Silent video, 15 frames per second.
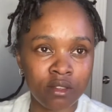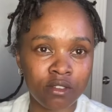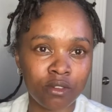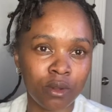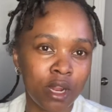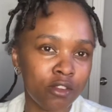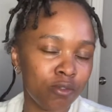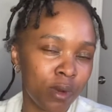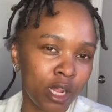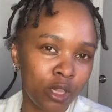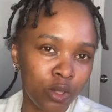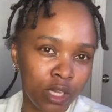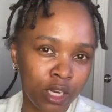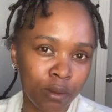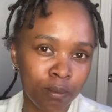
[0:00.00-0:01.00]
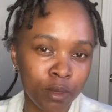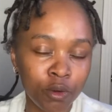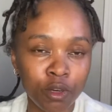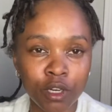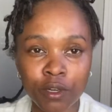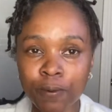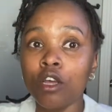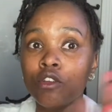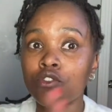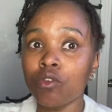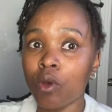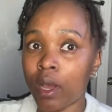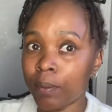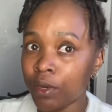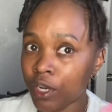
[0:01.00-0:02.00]
so that's when I look in the mirror. So
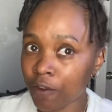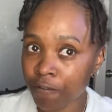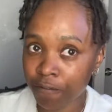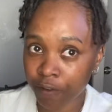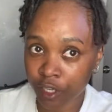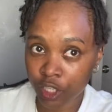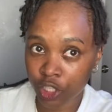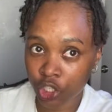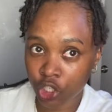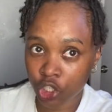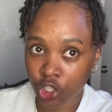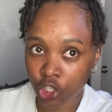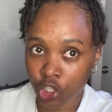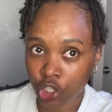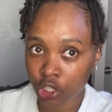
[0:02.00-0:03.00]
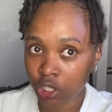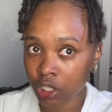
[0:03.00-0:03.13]
I'm gonna finish